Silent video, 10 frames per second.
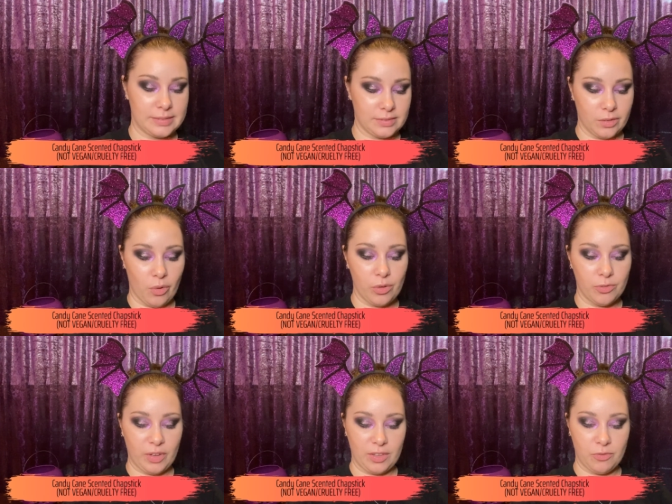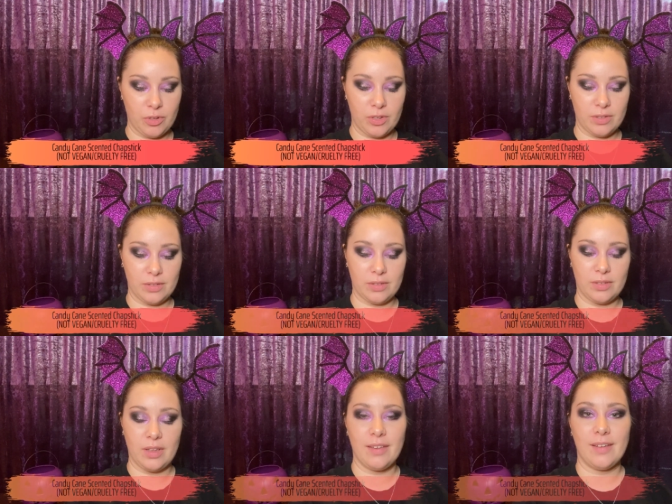Old Faithful
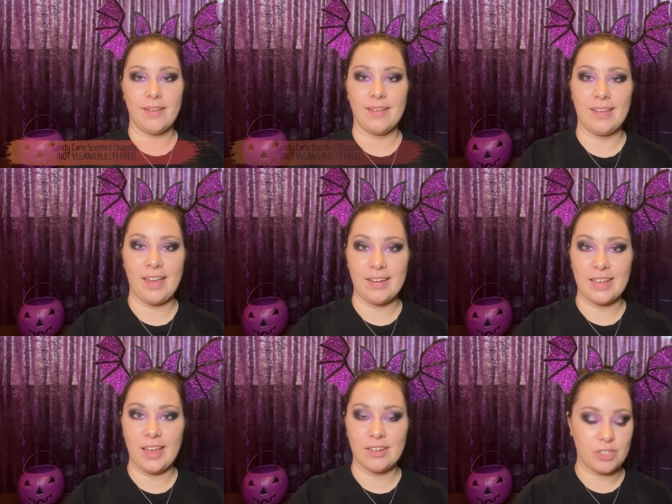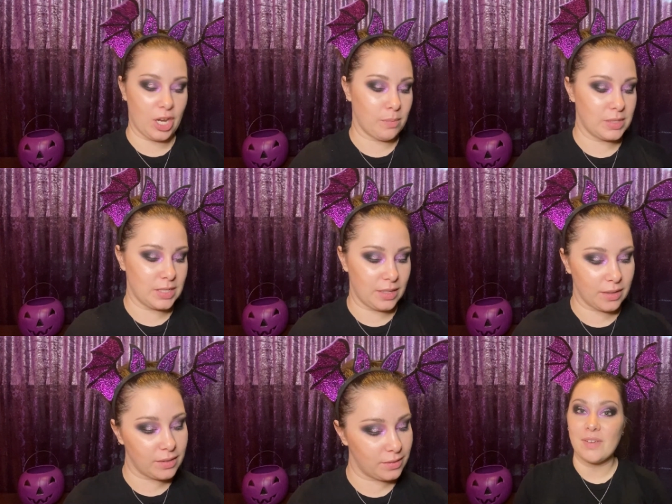Candy Cane chapstick.
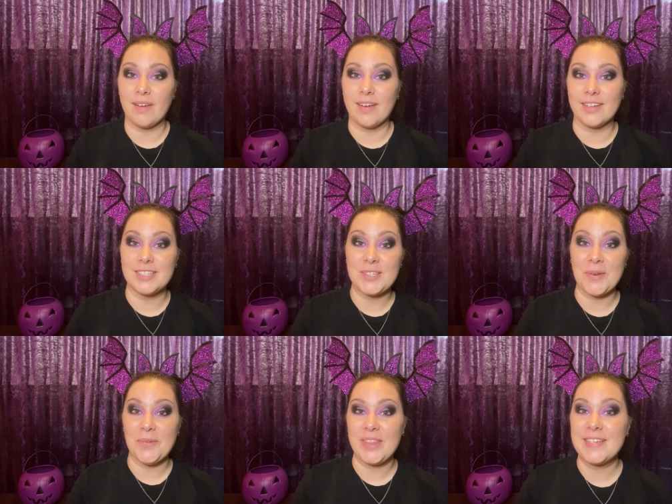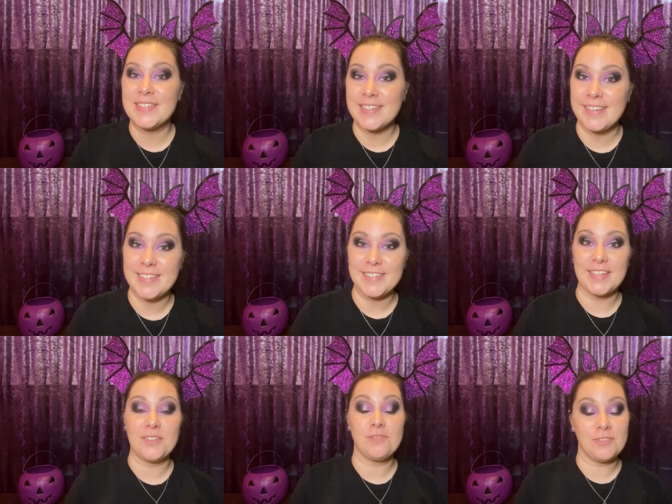And so this is
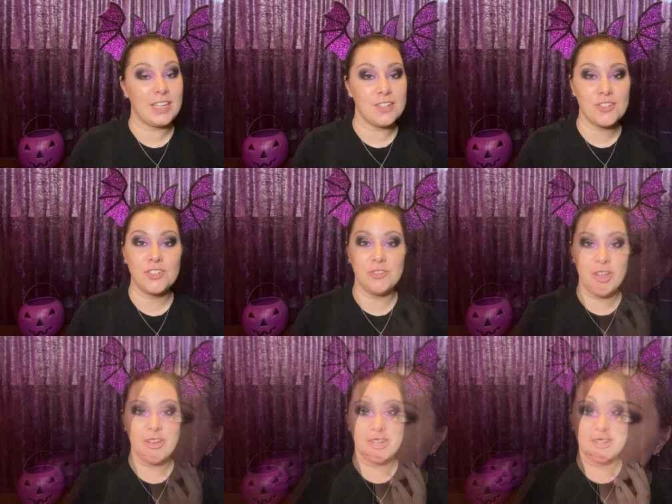the finished look.